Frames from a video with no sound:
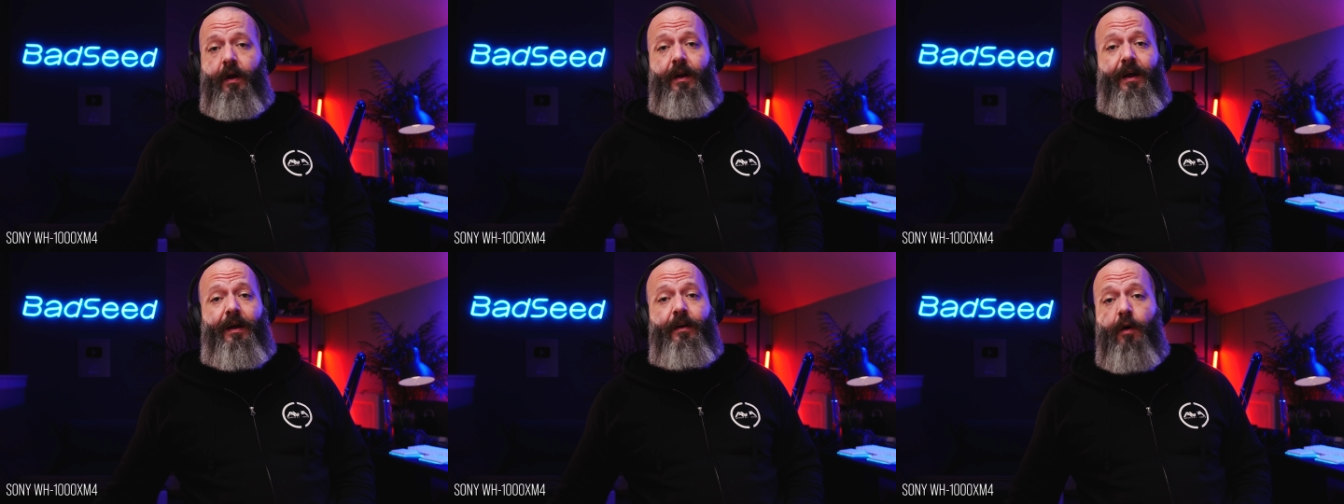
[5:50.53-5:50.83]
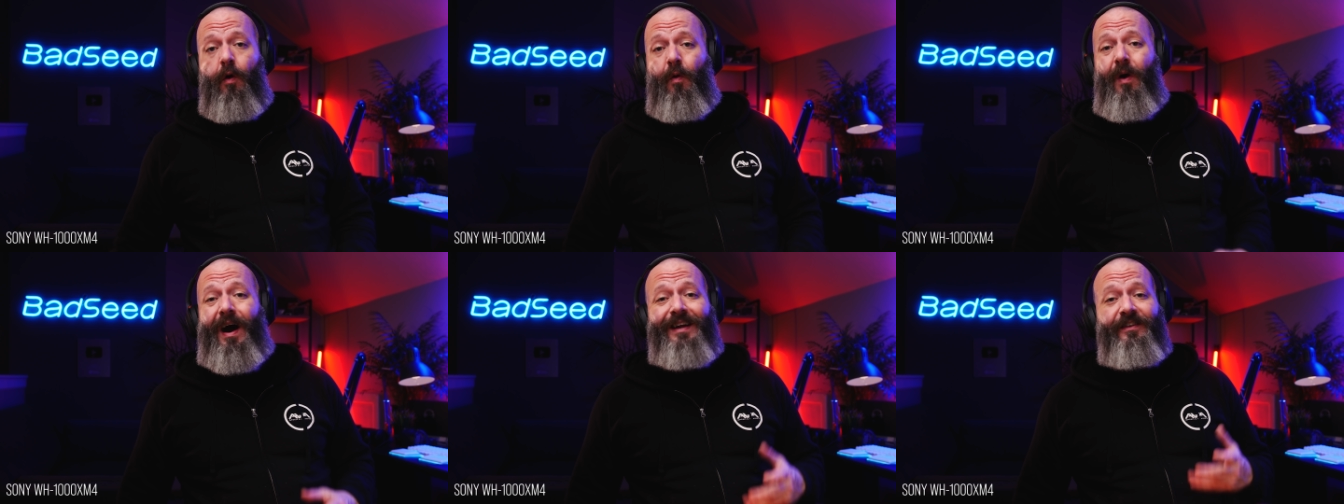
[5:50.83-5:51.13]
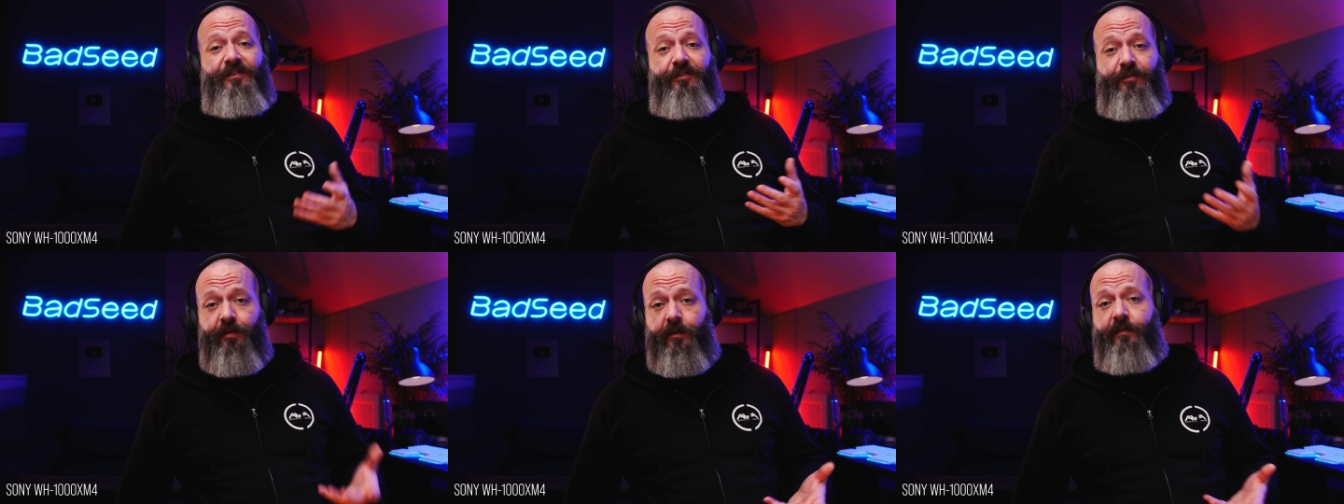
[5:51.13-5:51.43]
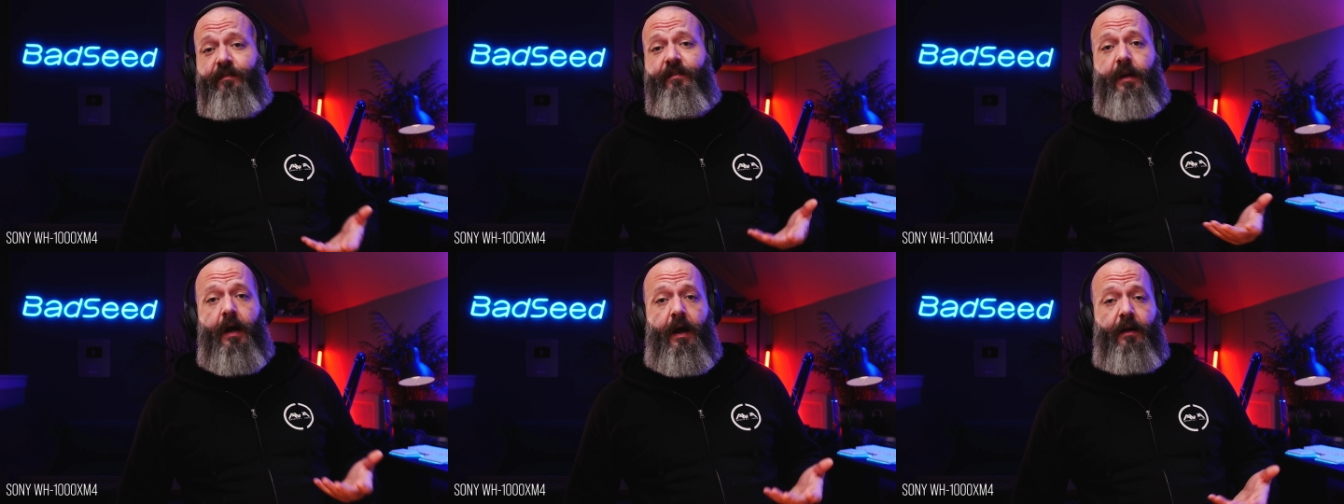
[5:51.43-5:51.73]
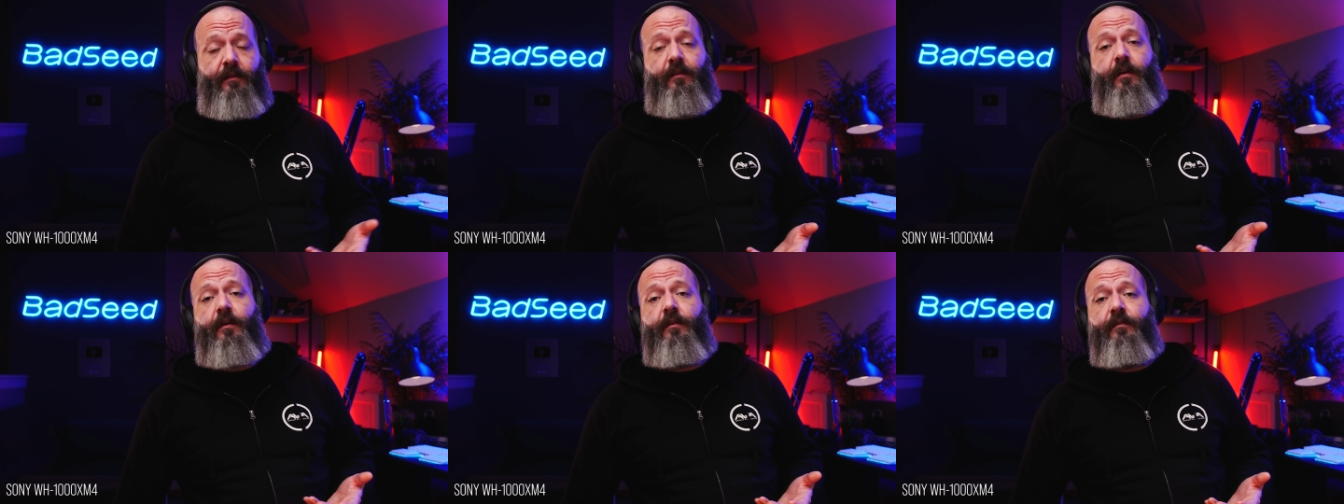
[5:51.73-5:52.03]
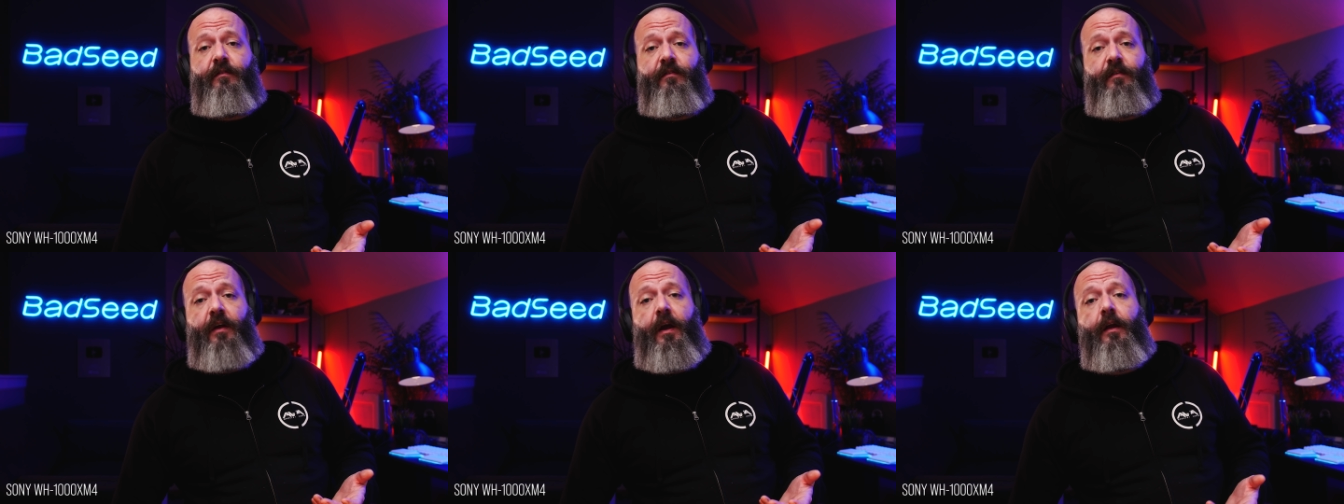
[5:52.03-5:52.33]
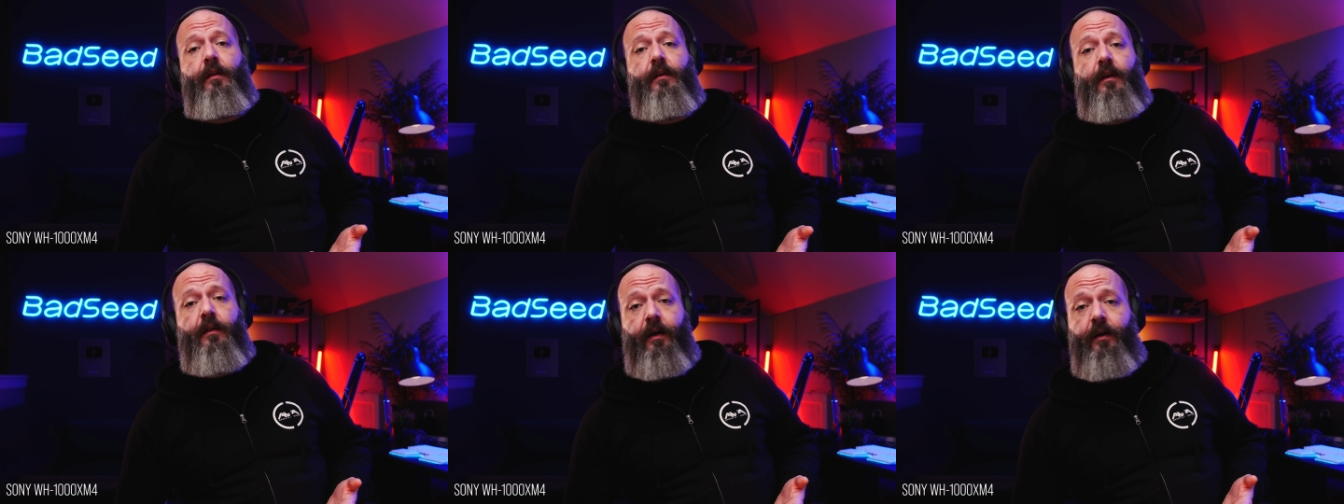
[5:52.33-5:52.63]
And I know I just got done
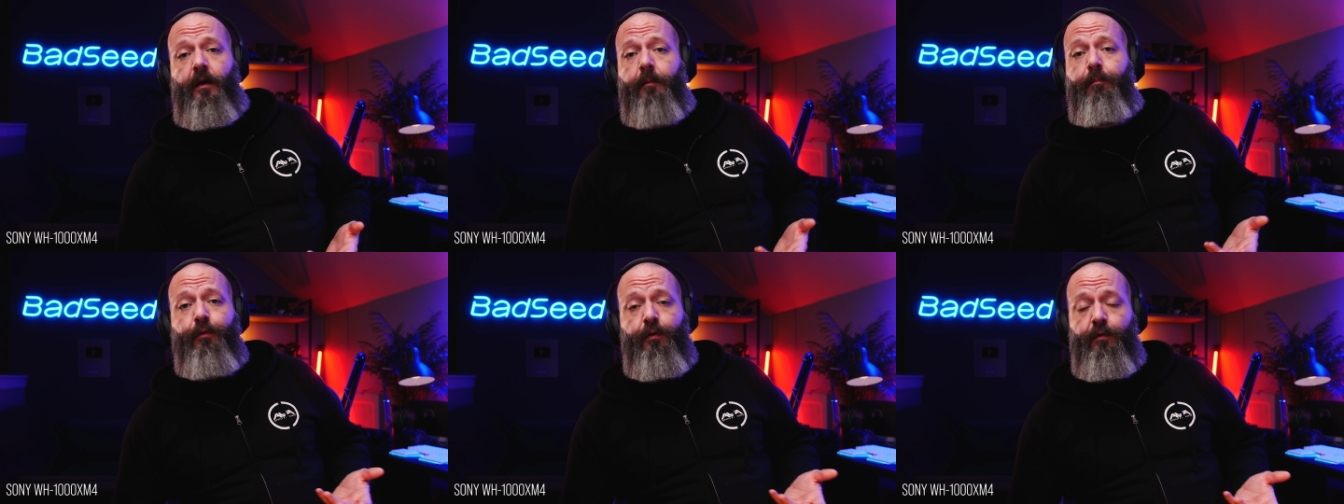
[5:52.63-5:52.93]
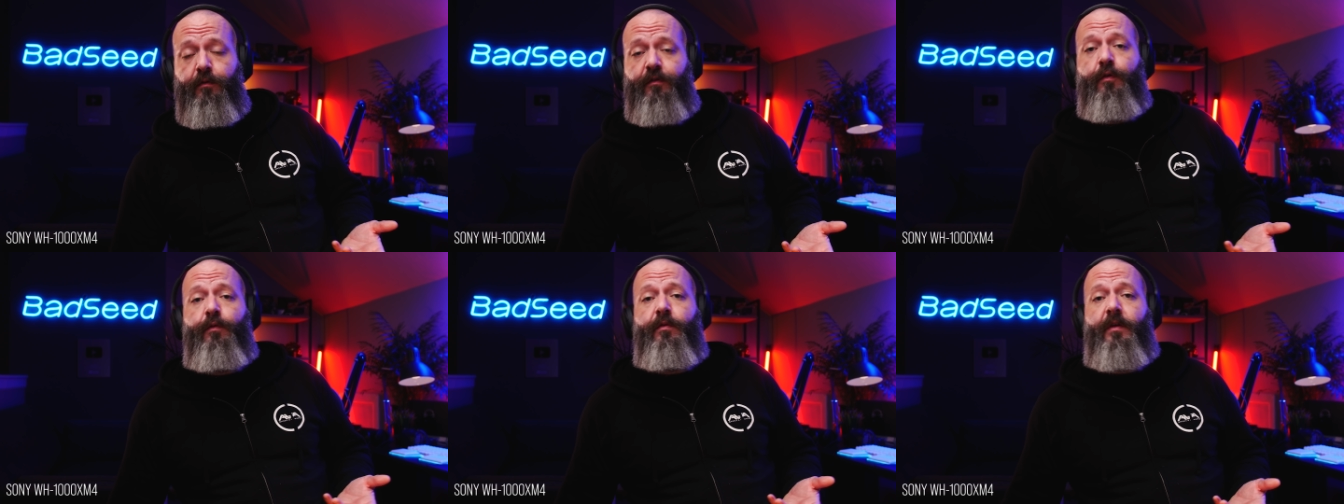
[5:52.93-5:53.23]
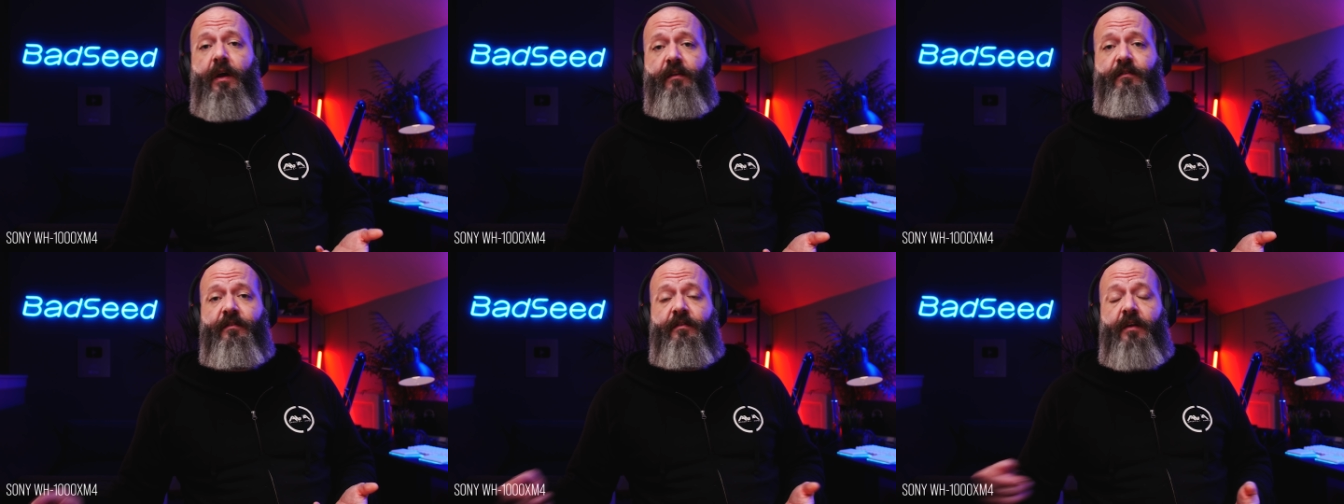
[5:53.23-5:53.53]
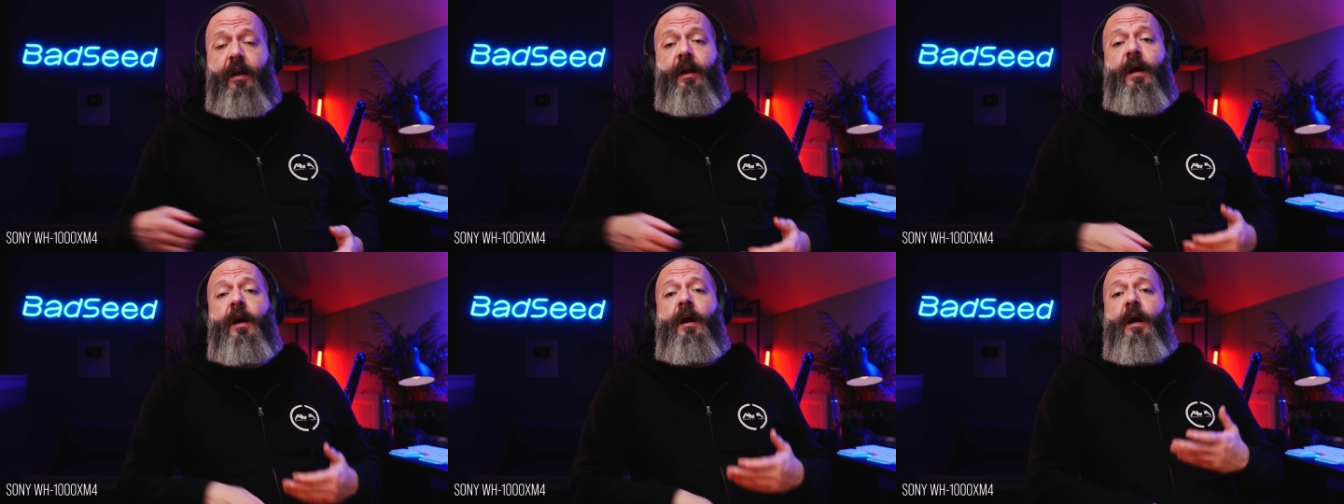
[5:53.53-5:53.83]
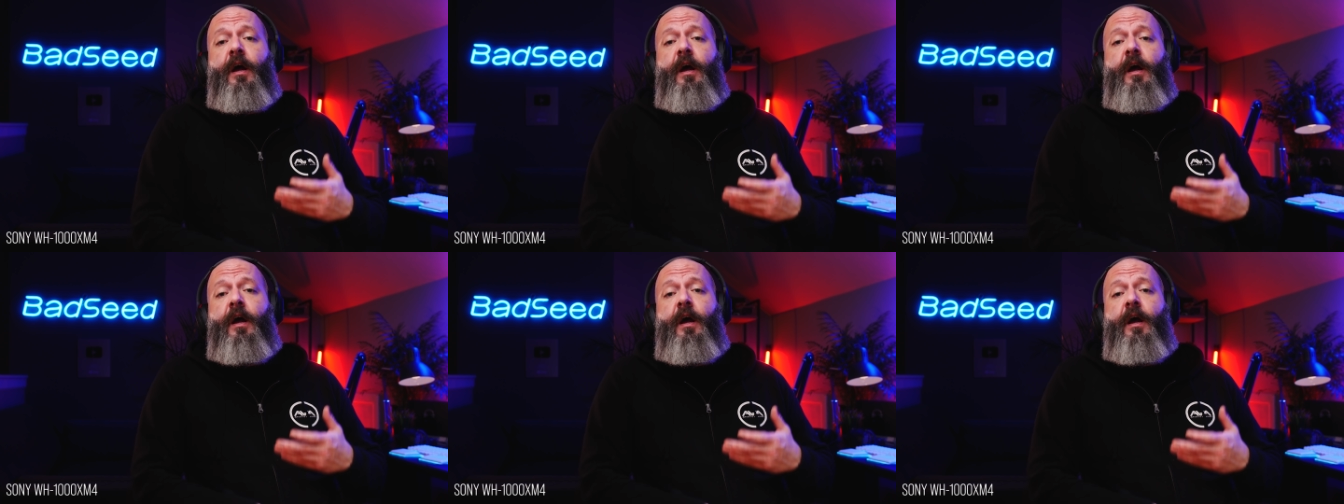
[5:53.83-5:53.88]
saying that like a Bluetooth headset